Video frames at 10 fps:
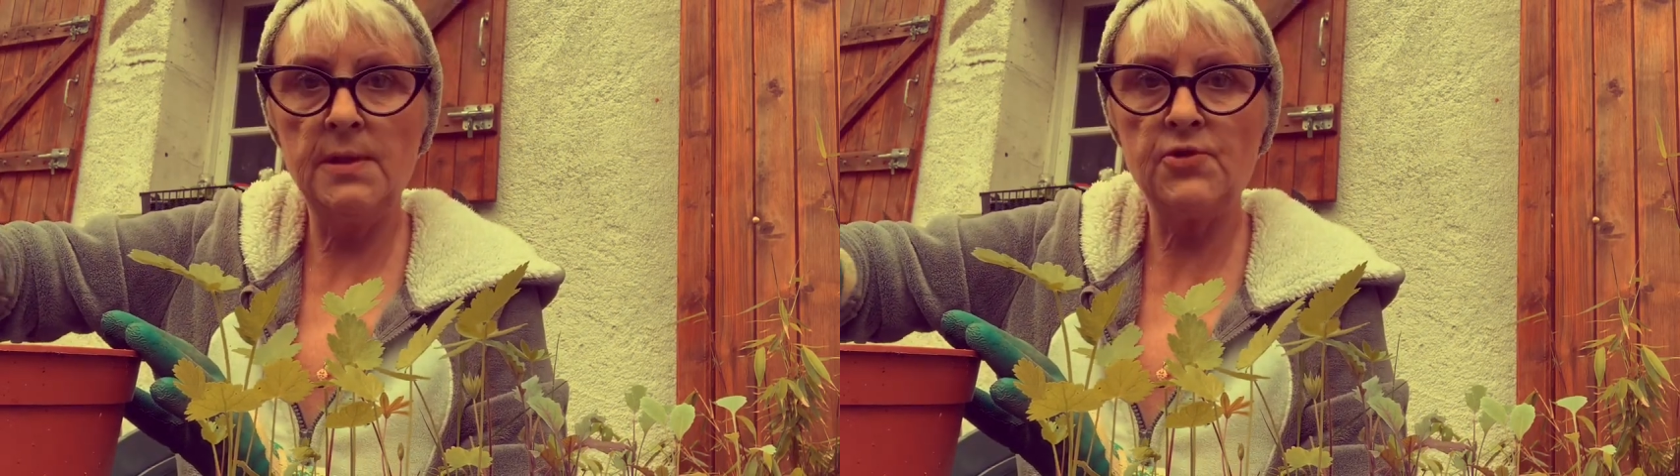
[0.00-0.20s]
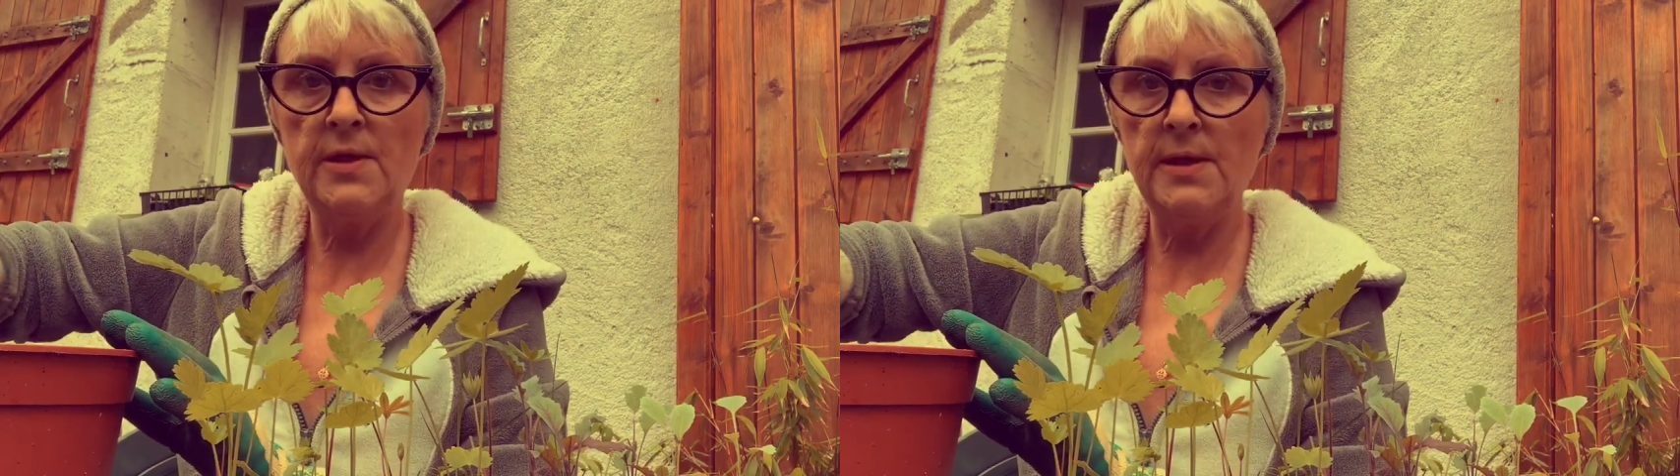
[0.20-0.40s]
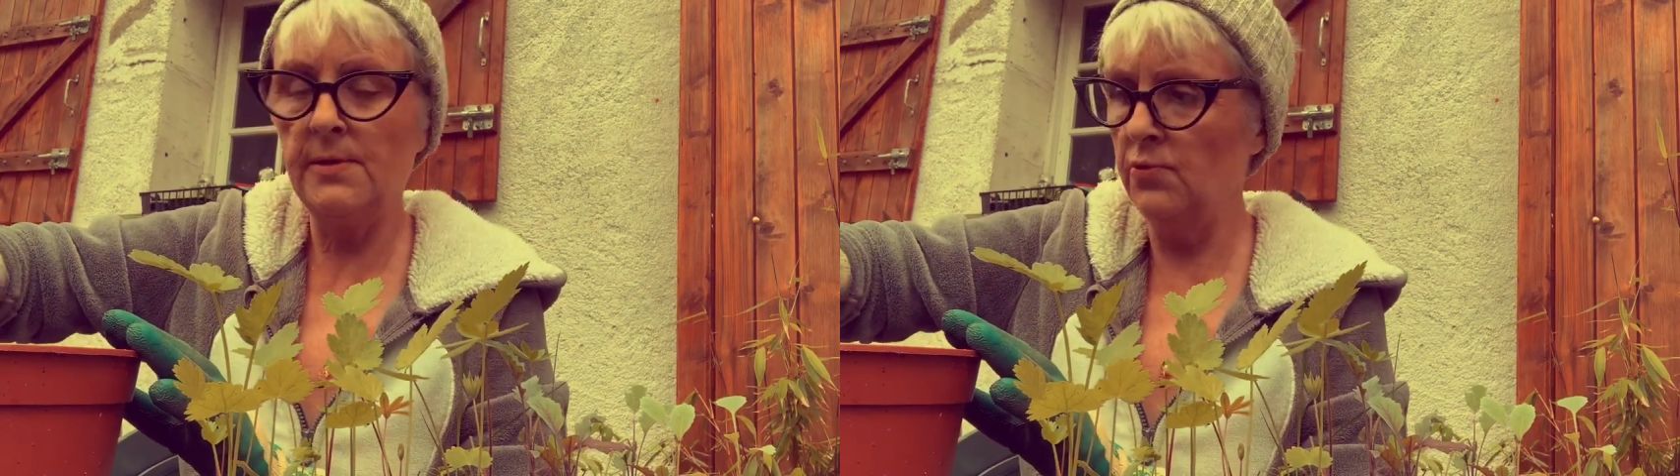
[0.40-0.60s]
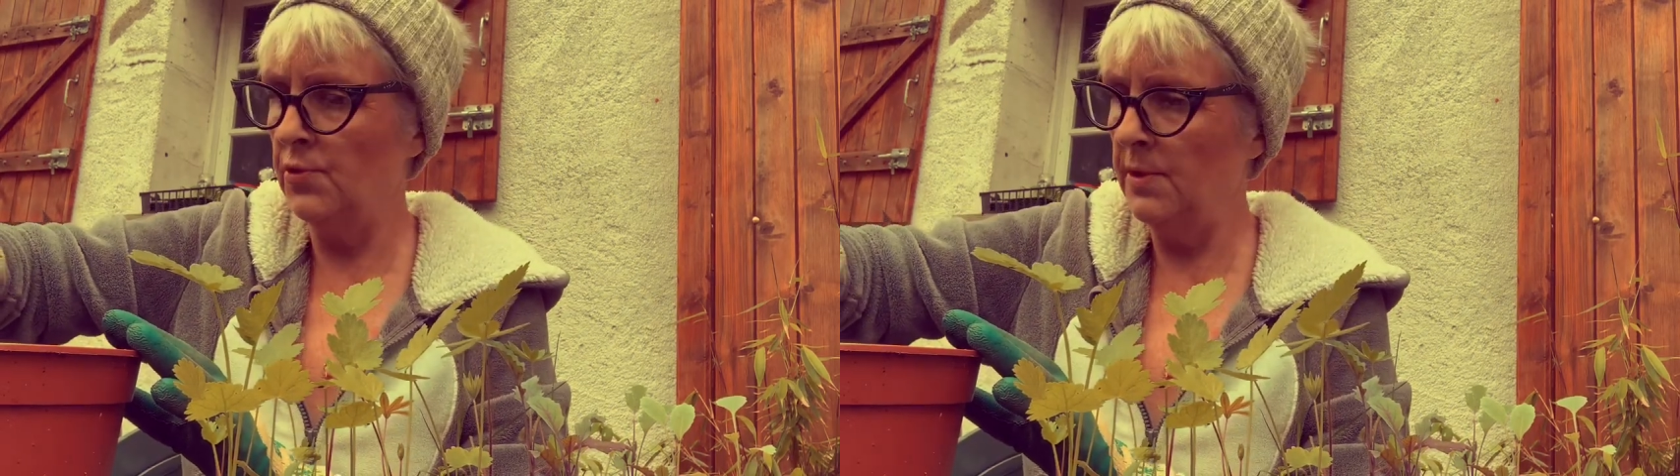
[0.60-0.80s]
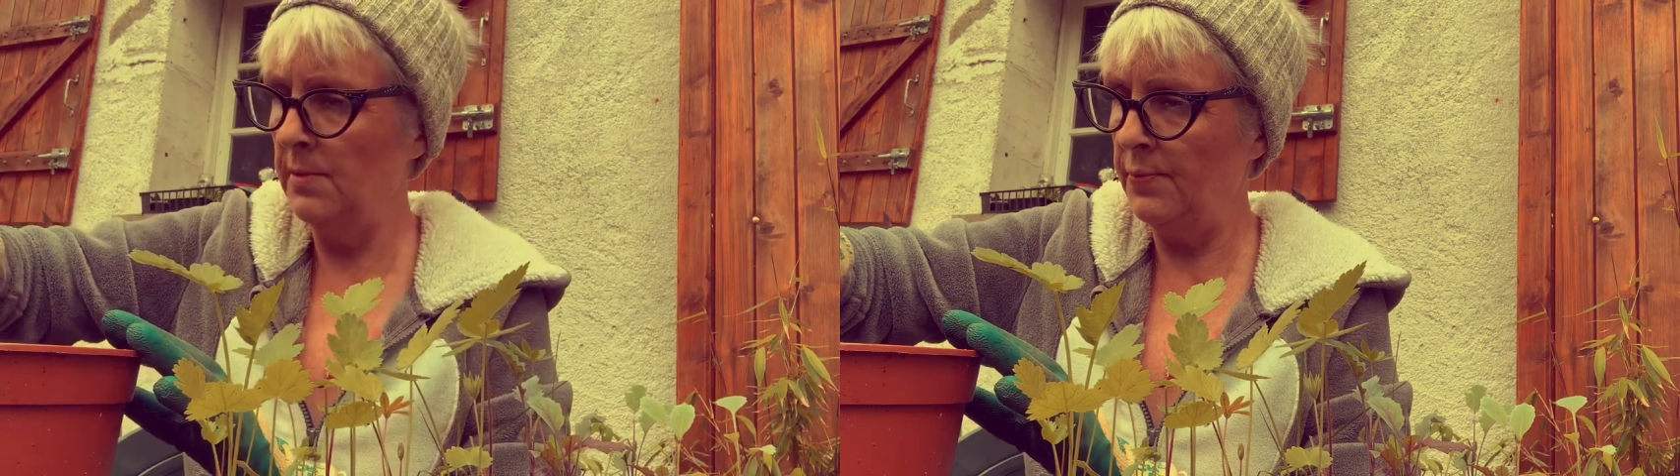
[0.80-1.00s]
triangle
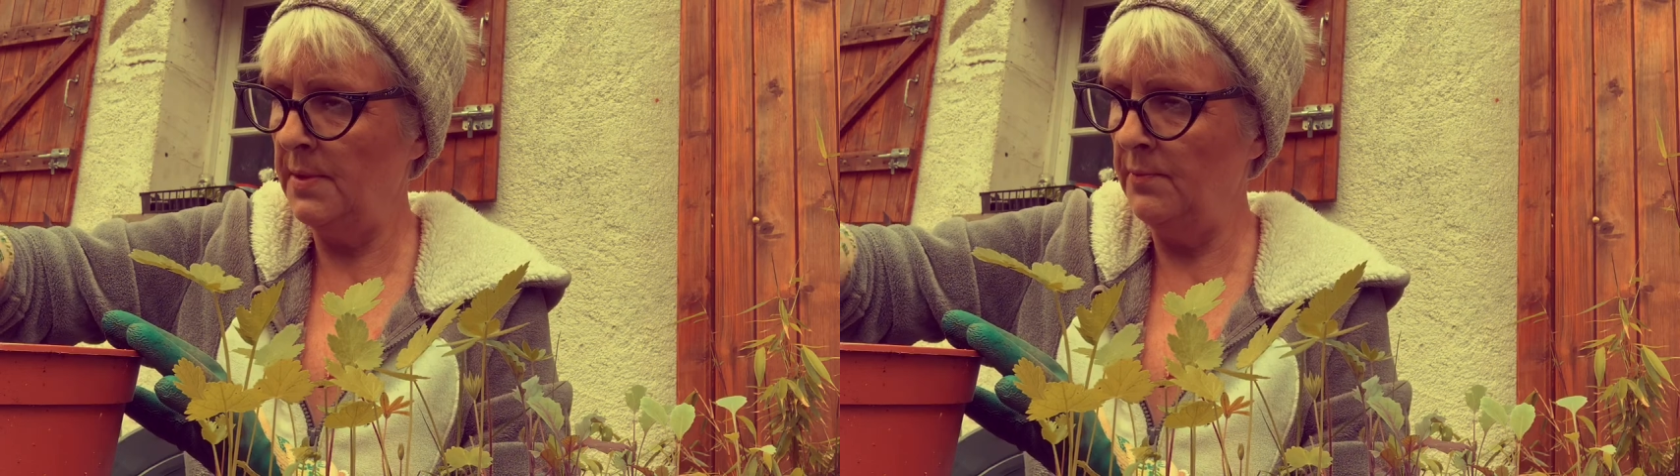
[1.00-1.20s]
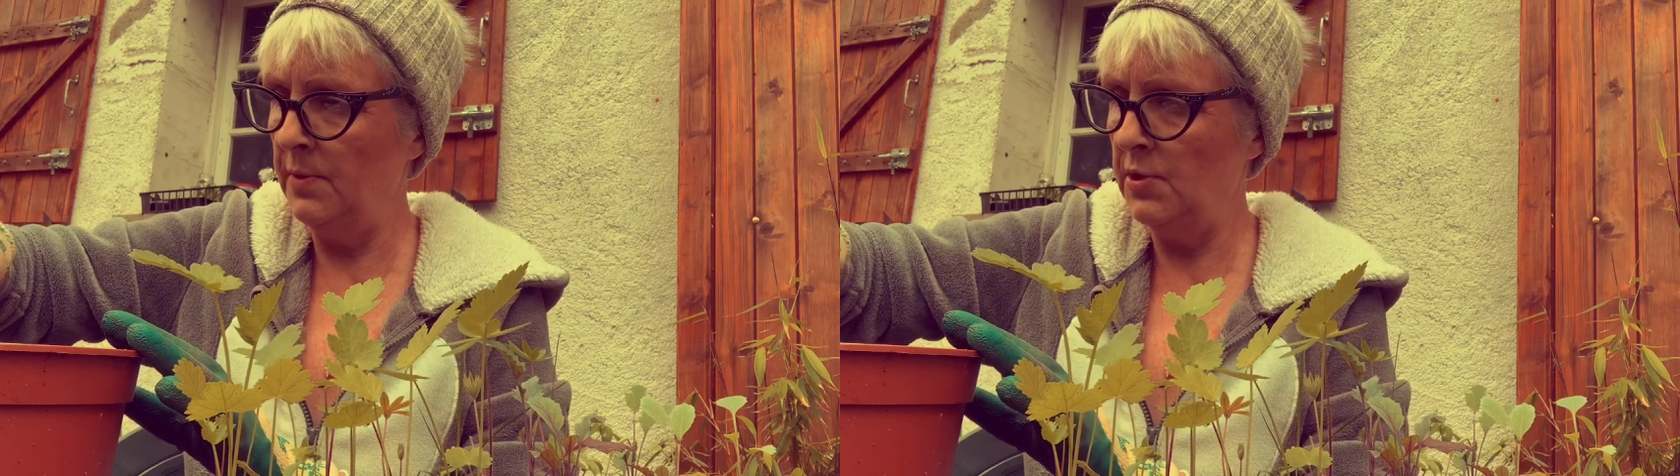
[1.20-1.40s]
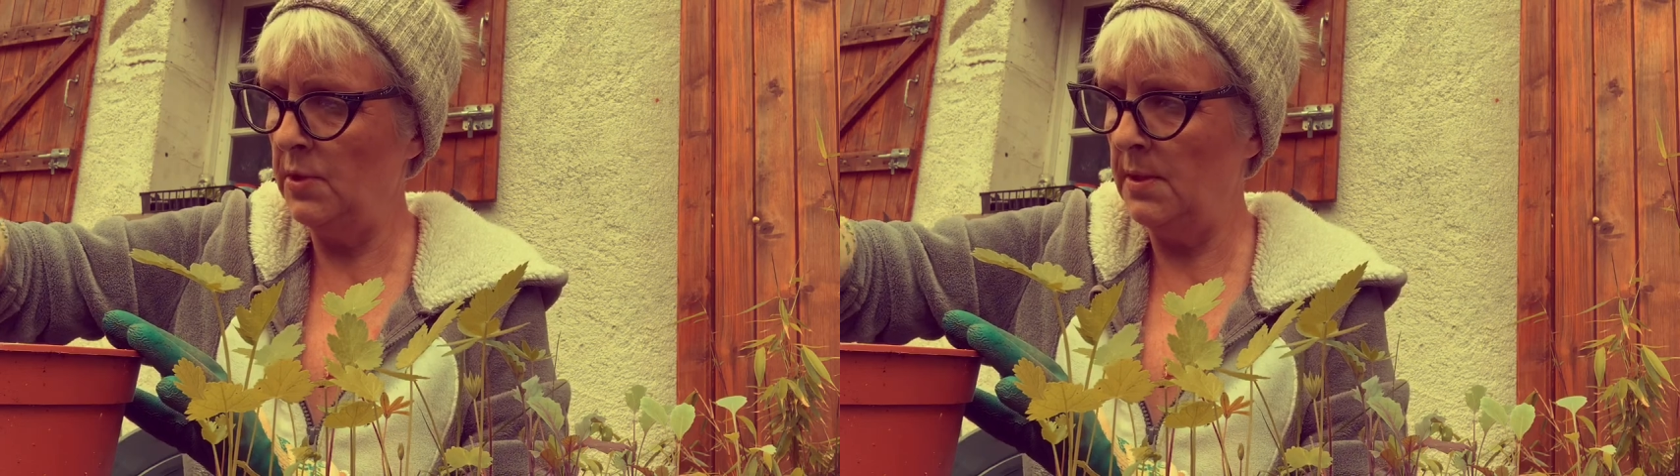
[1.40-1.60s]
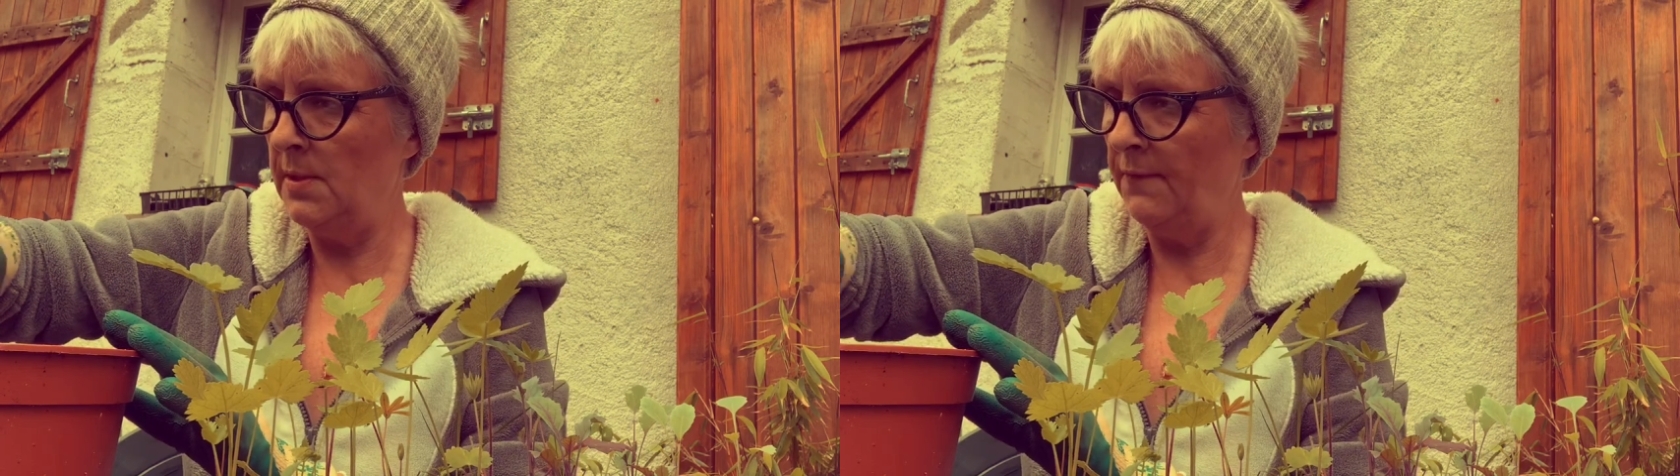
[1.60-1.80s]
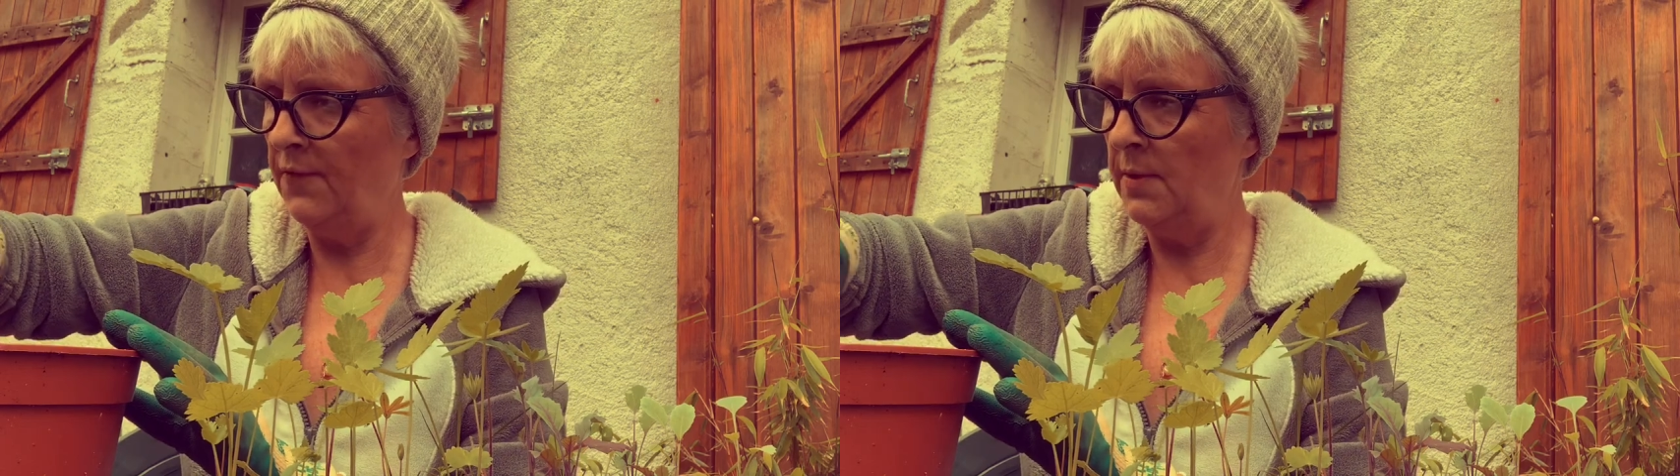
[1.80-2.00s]
shape, and we shall have